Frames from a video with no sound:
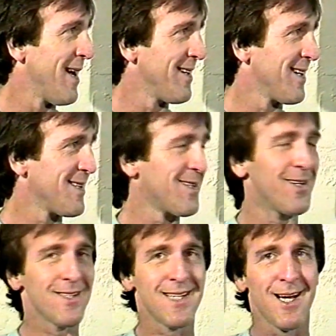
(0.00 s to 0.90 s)
the band that I
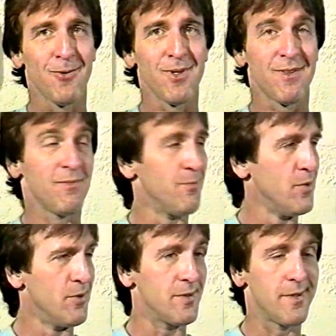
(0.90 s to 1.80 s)
started is now with
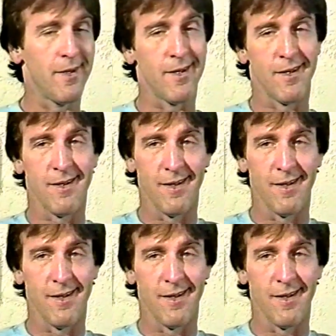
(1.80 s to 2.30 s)
Bruce,